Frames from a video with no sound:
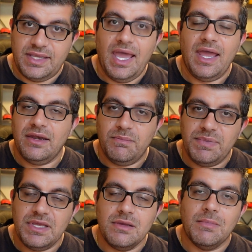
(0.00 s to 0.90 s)
can
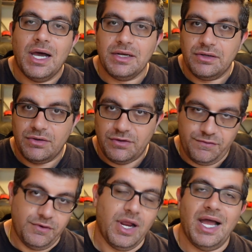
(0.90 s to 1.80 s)
be monitored
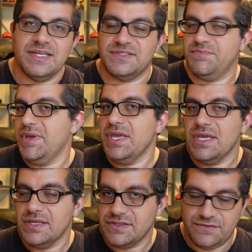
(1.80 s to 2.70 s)
for high
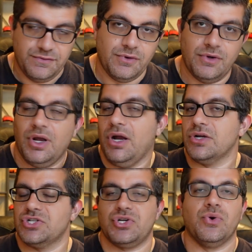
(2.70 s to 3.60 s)
speeds, for
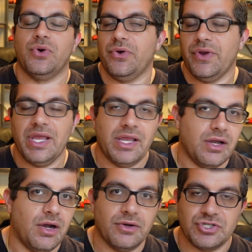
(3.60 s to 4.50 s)
harsh cornering,
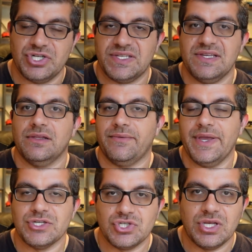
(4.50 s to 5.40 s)
harsh
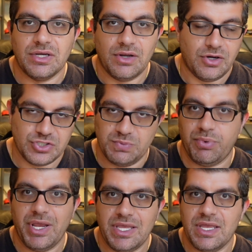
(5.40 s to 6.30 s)
acceleration, harsh
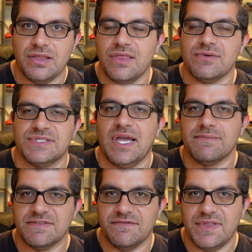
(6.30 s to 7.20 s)
braking, those
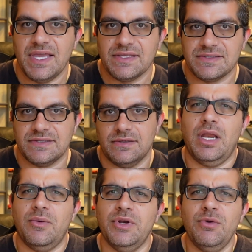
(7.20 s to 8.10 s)
types of things.
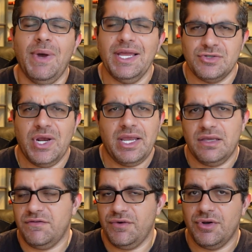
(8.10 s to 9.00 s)
Now, when you buy
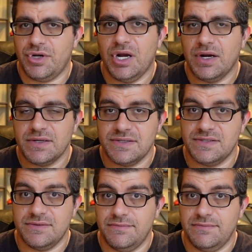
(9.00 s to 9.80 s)
tracking for your cars,